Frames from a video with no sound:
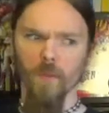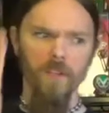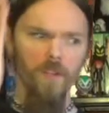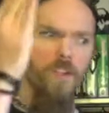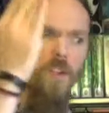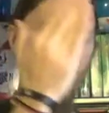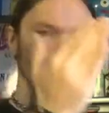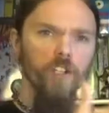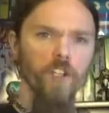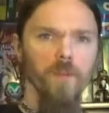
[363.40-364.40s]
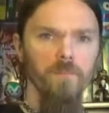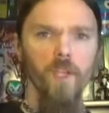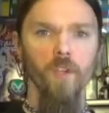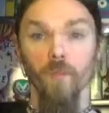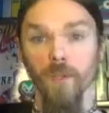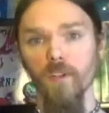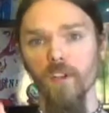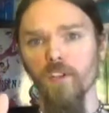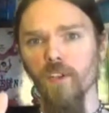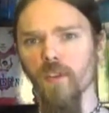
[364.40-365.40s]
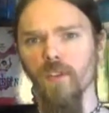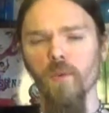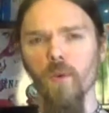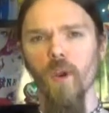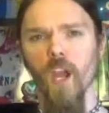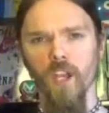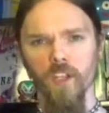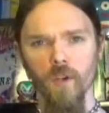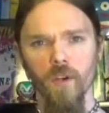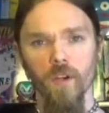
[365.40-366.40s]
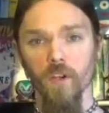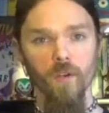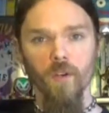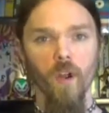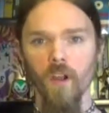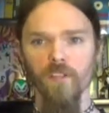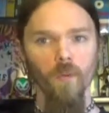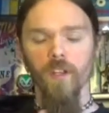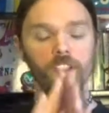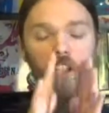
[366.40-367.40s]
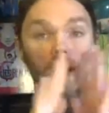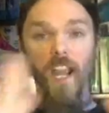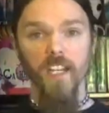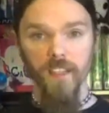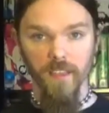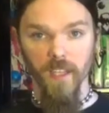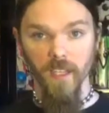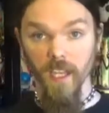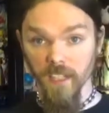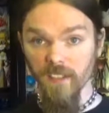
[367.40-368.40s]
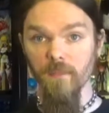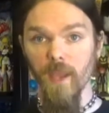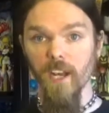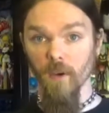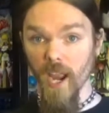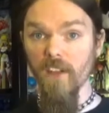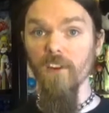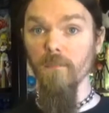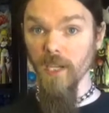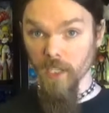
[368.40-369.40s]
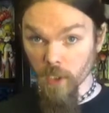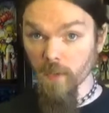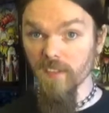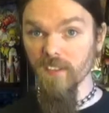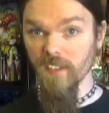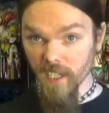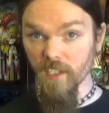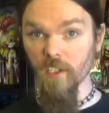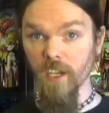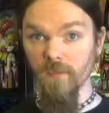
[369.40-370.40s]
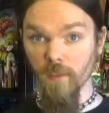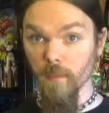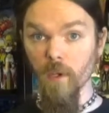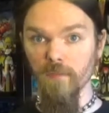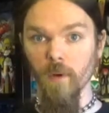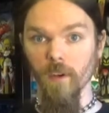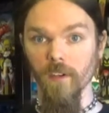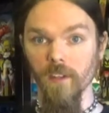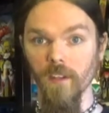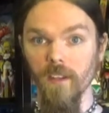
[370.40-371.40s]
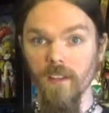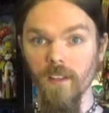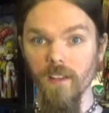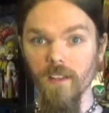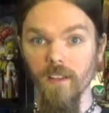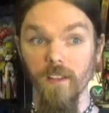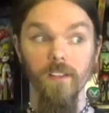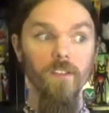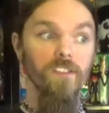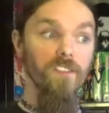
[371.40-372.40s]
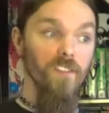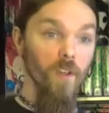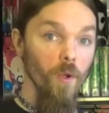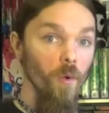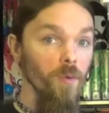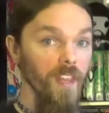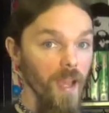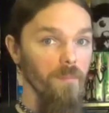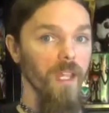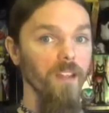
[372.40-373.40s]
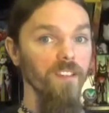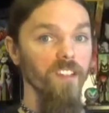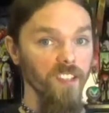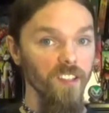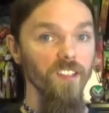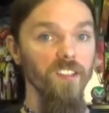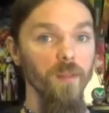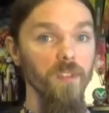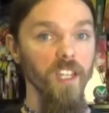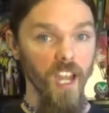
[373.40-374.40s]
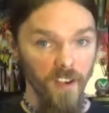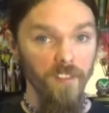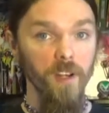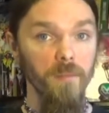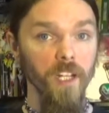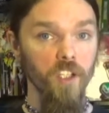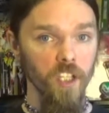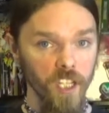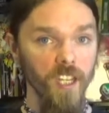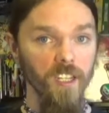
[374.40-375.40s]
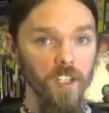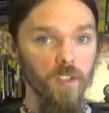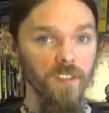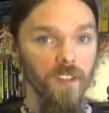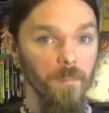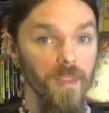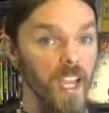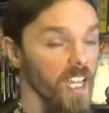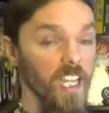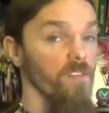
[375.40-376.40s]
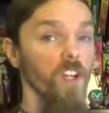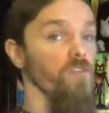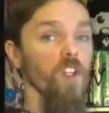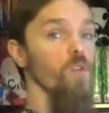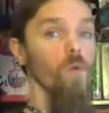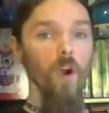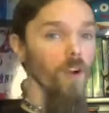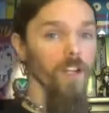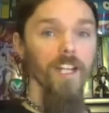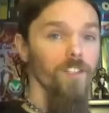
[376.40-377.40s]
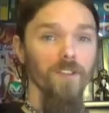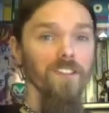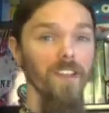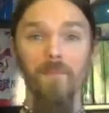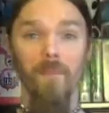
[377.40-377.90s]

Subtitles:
whether you're doing it on your computer, whether you're doing it through your console, anything, it doesn't matter. Everybody uses the internet for the most part. So that means that this is something everybody should take an interest in. Even if you aren't interested in